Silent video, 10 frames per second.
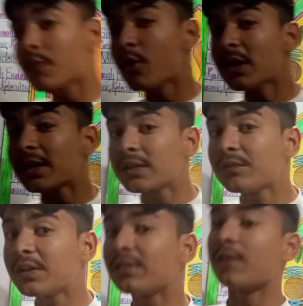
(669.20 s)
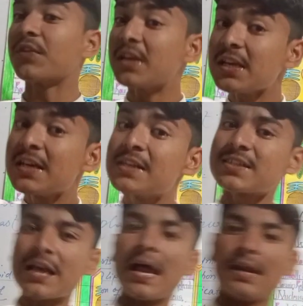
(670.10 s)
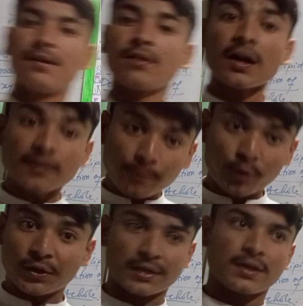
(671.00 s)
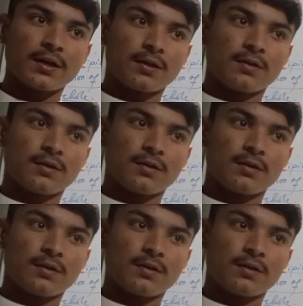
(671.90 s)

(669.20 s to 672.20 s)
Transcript: whole activities of the cell, not a body.